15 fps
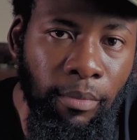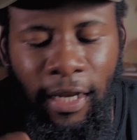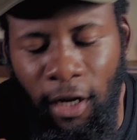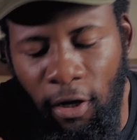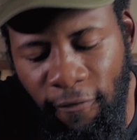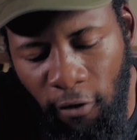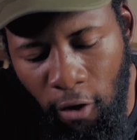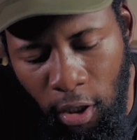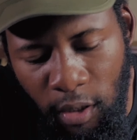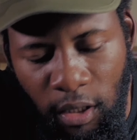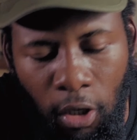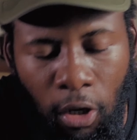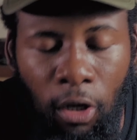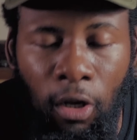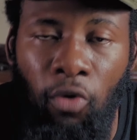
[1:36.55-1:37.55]
And then of course the
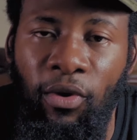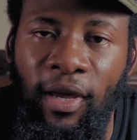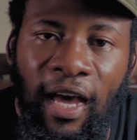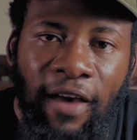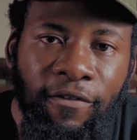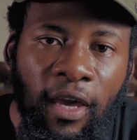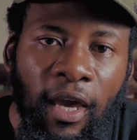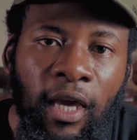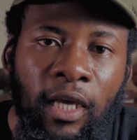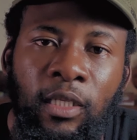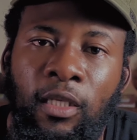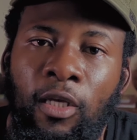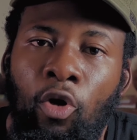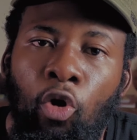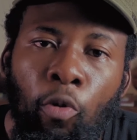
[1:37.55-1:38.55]
color we have here is
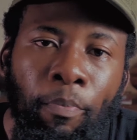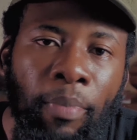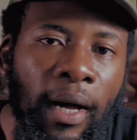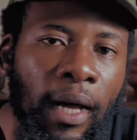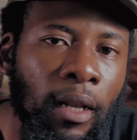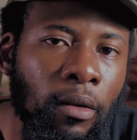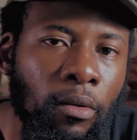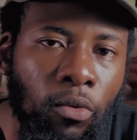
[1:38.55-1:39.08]
the opal